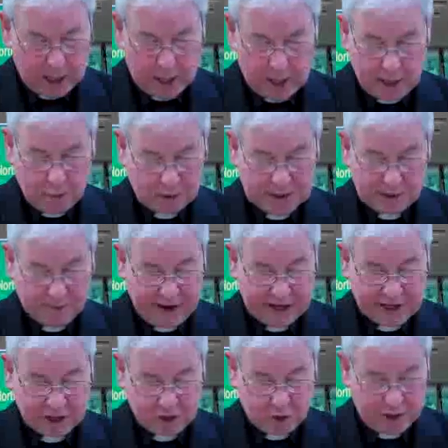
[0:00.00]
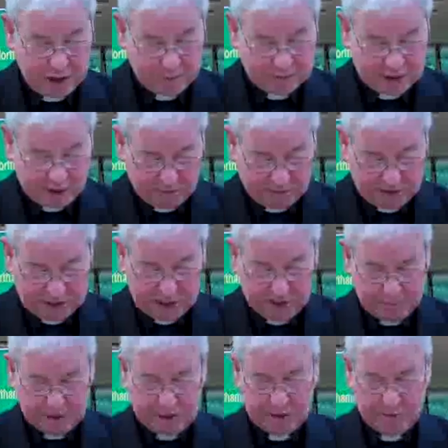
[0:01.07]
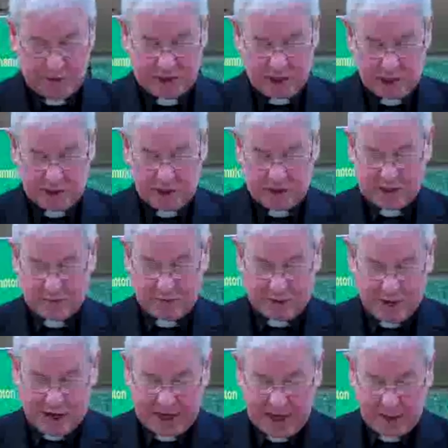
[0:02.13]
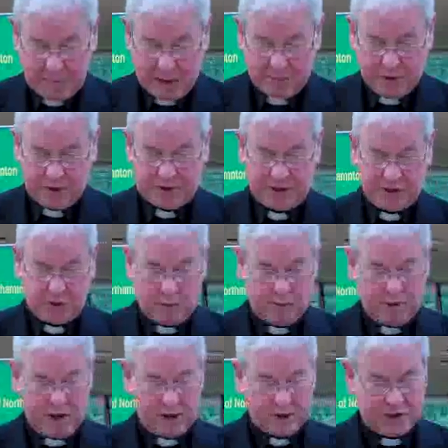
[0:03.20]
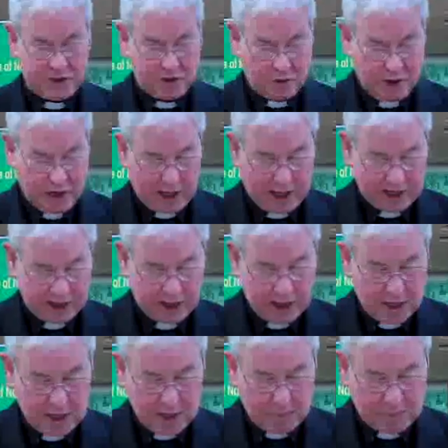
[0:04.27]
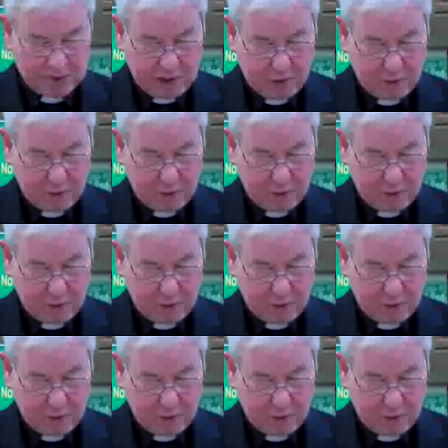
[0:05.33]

He was in fact enjoying himself, as he admitted to his Aunt Elizabeth. "I came out here as a sort of penance during Lent, but though